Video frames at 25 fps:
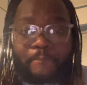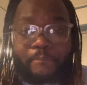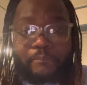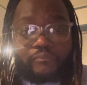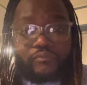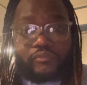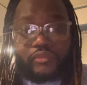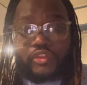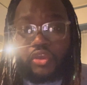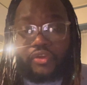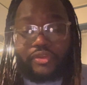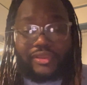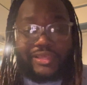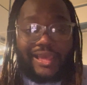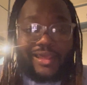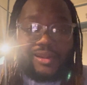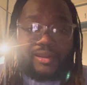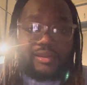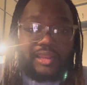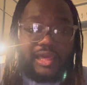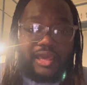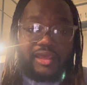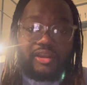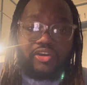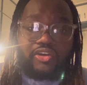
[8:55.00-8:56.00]
a
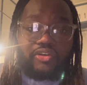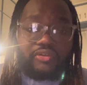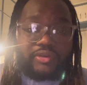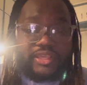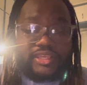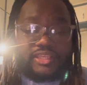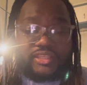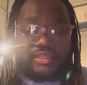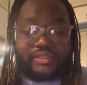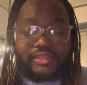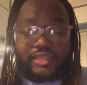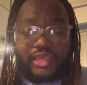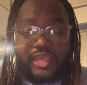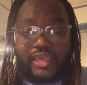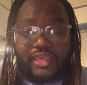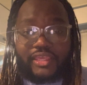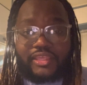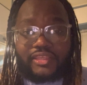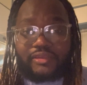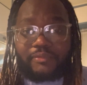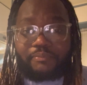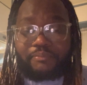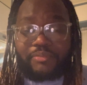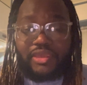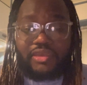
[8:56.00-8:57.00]
lot on, and
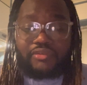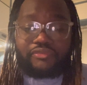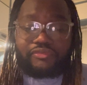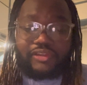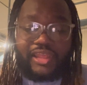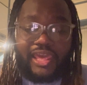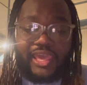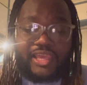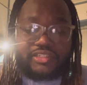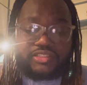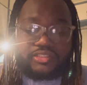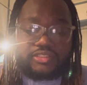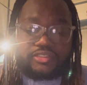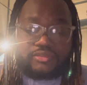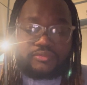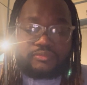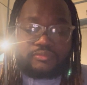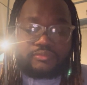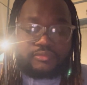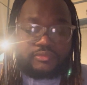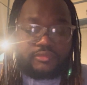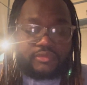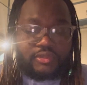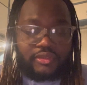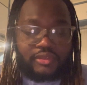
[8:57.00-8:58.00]
he a bit flashy.
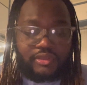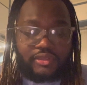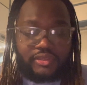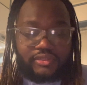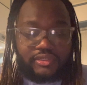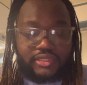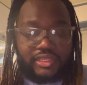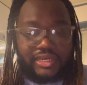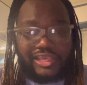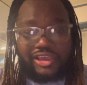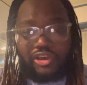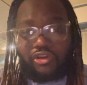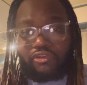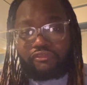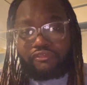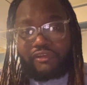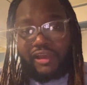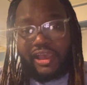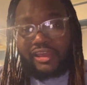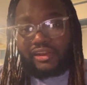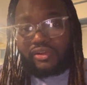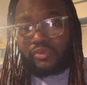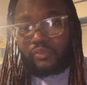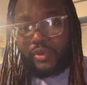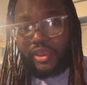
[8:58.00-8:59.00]
And they go
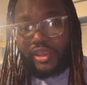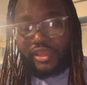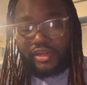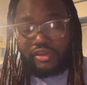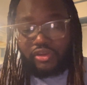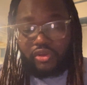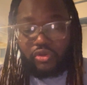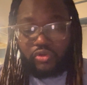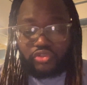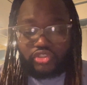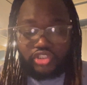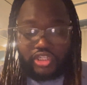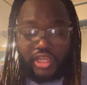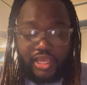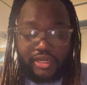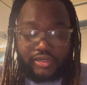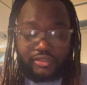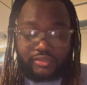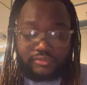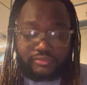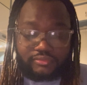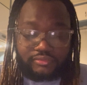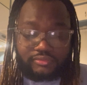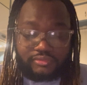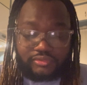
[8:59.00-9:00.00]
find a way to go try
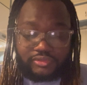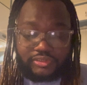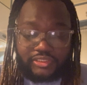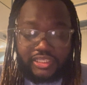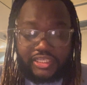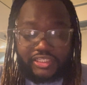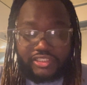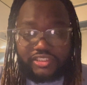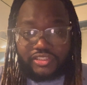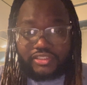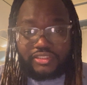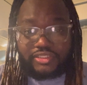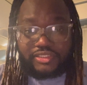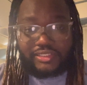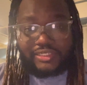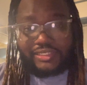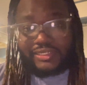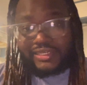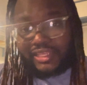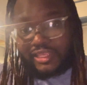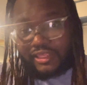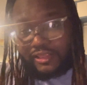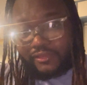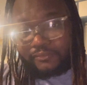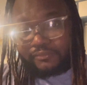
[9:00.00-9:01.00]
to get you, and
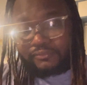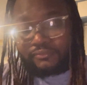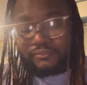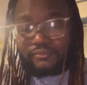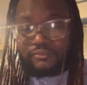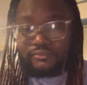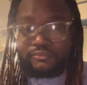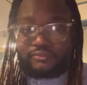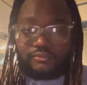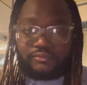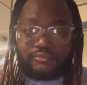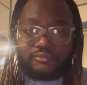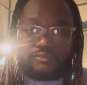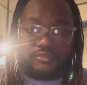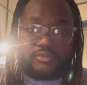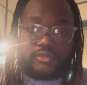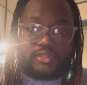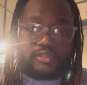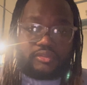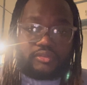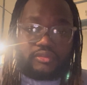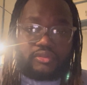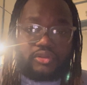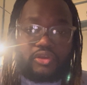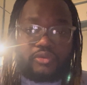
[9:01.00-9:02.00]
then,
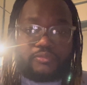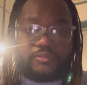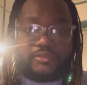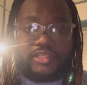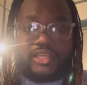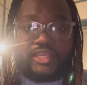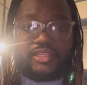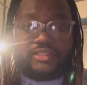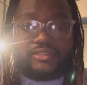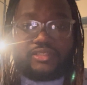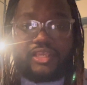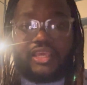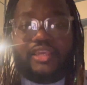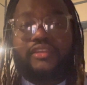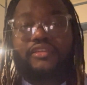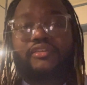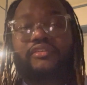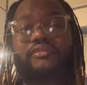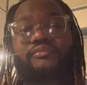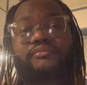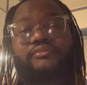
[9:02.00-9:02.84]
take it.